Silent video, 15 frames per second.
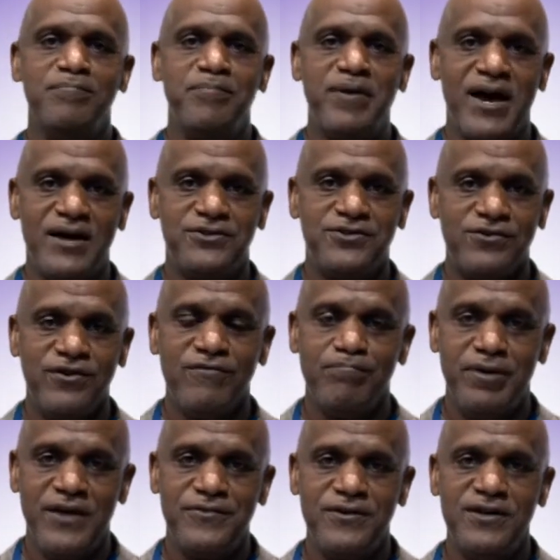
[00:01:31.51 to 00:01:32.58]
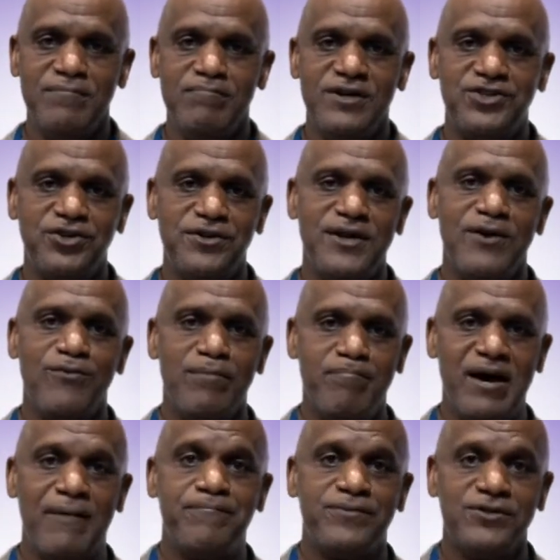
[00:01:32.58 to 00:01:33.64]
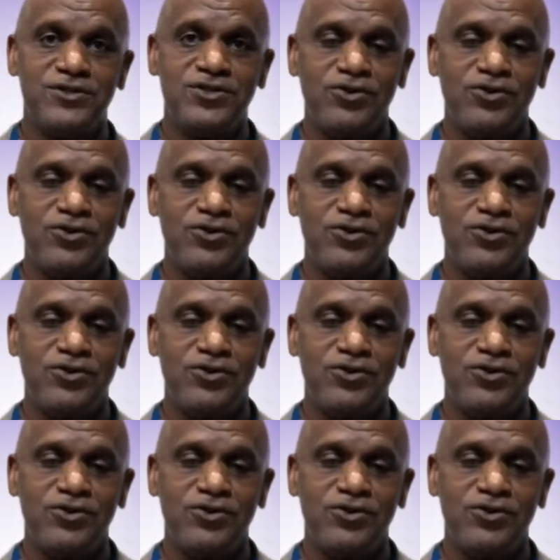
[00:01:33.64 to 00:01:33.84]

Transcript: pastor of Bethany Missionary Baptist